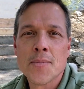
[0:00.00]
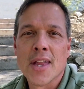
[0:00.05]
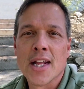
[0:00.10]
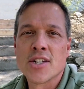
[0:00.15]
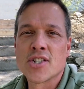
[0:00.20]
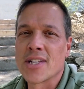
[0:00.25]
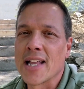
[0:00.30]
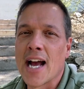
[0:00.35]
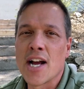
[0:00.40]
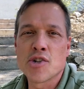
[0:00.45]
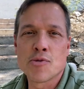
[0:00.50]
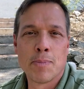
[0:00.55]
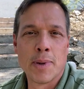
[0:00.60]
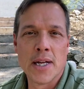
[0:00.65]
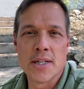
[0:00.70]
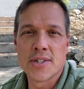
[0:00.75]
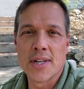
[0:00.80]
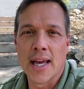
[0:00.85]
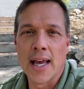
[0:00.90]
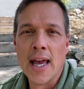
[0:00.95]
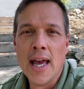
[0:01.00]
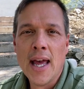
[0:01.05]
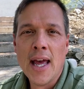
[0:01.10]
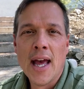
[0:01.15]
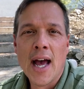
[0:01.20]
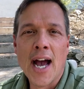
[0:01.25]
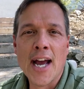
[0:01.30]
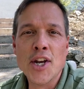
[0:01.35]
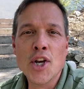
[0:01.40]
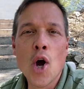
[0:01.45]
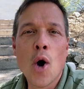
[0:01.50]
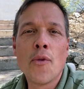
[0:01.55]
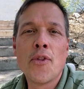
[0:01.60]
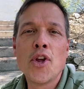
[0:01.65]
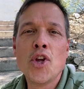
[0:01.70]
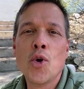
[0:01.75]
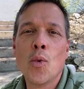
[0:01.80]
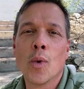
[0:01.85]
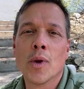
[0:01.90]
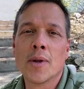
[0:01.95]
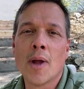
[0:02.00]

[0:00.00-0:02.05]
slash blessing. I know that you will